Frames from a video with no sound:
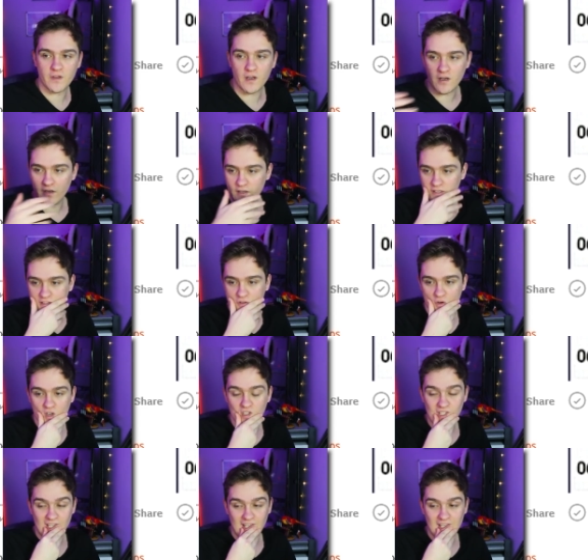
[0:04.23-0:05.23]
Uh, it's
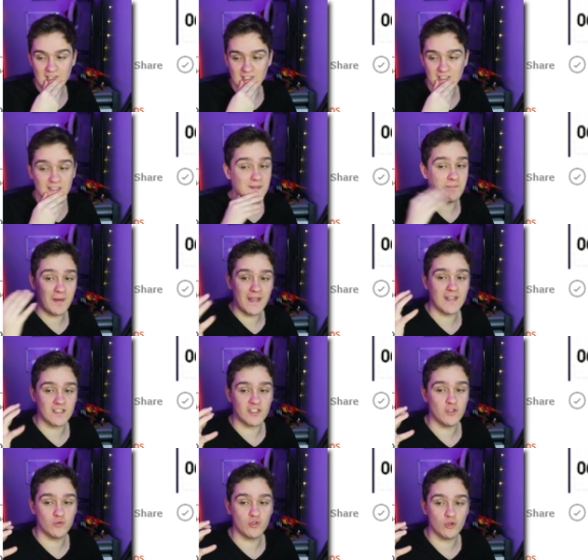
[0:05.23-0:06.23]
crazy. He is the
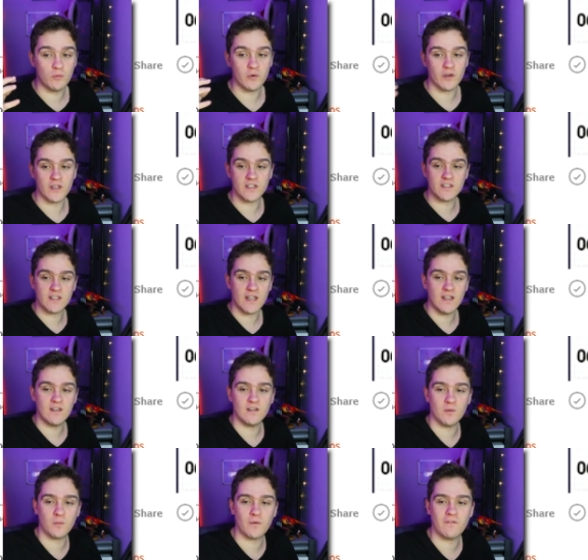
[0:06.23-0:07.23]
biggest YouTuber. He's
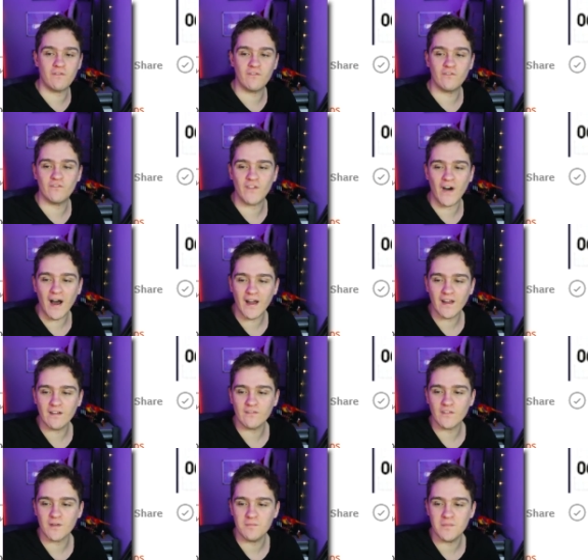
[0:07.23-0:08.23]
hit number five.